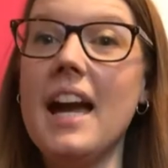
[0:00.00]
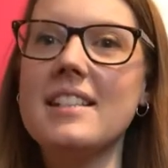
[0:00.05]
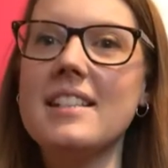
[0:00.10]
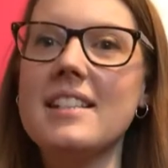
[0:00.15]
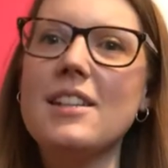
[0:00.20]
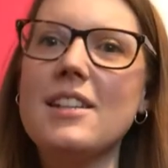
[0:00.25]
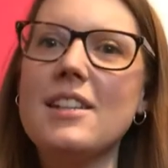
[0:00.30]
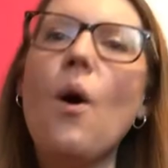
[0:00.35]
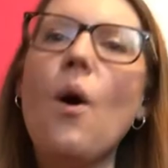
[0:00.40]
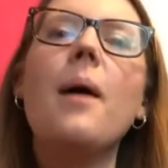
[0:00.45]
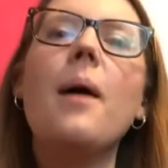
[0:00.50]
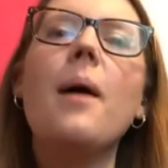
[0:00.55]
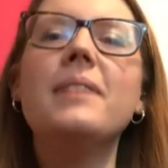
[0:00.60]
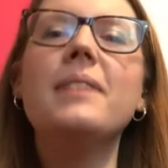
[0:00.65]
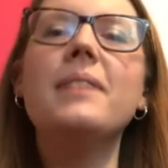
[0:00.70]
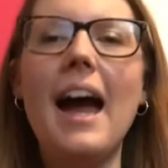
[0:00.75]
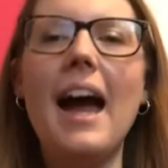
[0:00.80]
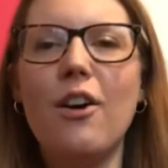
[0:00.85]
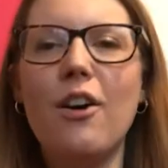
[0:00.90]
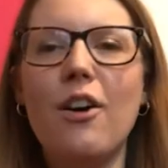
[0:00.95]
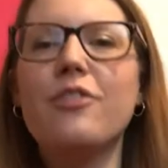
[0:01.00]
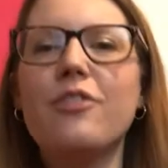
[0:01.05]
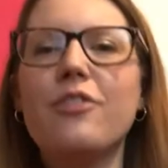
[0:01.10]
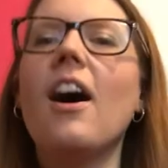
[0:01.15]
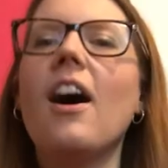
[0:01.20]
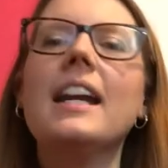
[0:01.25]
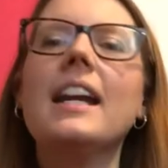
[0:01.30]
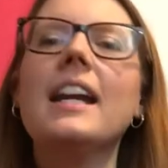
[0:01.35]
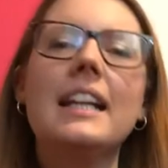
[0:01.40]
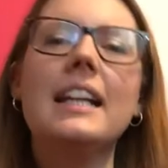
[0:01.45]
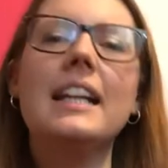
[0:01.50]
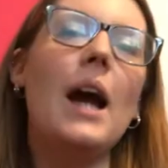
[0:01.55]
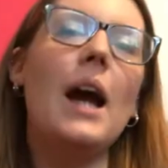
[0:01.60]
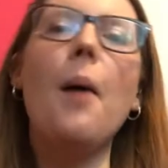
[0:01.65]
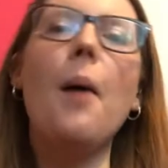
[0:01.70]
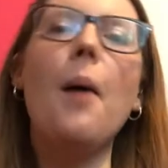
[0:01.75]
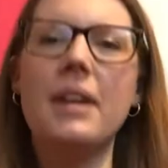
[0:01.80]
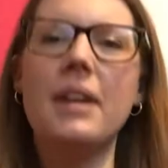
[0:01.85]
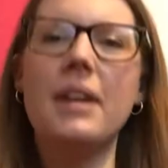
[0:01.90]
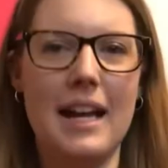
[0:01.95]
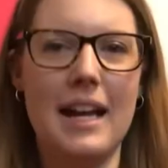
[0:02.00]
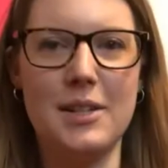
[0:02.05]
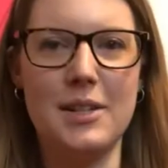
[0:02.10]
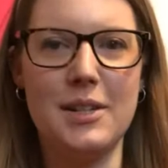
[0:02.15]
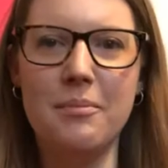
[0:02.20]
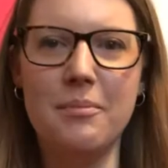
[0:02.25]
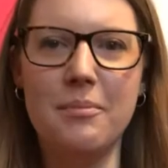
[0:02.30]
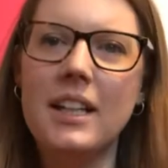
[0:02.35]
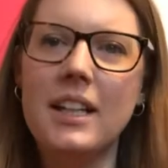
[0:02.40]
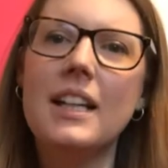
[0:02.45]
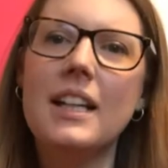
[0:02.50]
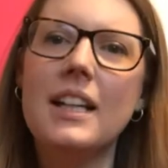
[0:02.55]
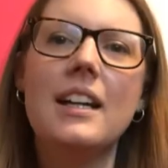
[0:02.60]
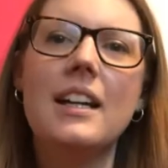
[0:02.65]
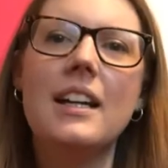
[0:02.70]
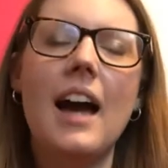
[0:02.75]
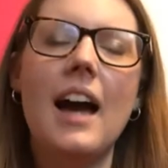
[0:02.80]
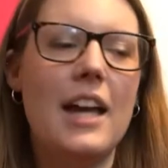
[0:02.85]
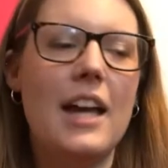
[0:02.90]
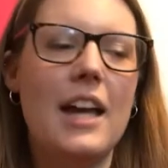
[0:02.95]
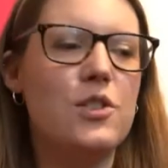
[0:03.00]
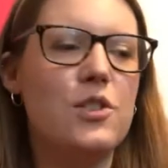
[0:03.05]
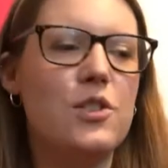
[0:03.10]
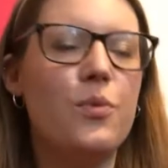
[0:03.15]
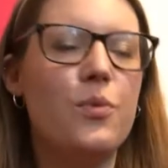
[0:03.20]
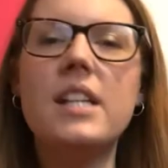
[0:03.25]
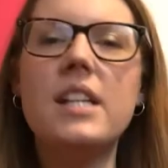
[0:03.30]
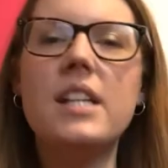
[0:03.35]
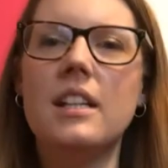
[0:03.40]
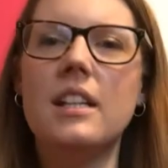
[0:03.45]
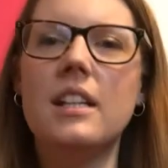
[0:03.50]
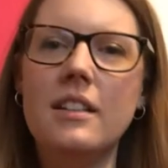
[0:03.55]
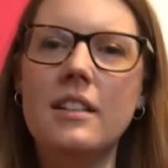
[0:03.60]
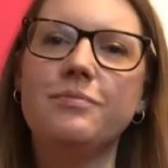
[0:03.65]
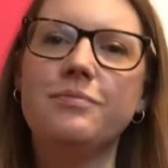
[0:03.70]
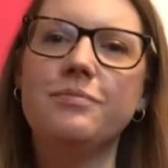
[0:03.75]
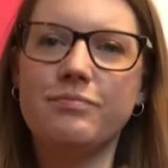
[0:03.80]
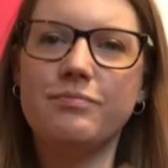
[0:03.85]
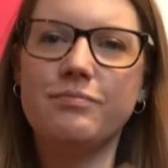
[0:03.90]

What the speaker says: So I'm now finally up and at 'em and ready